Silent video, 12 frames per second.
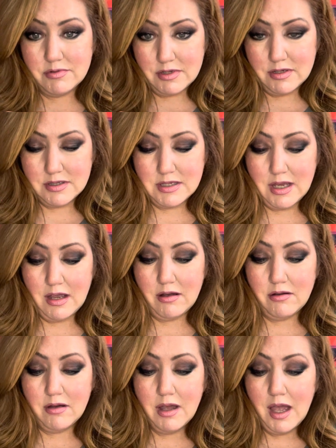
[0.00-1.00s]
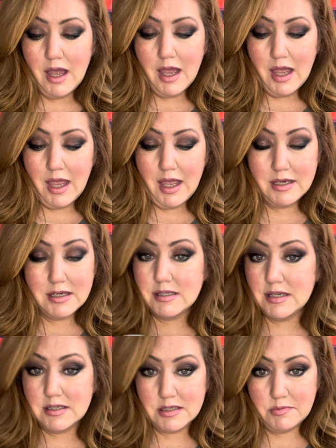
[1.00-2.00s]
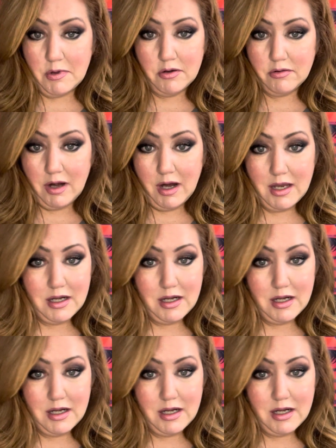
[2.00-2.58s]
on sale, and it did smell great.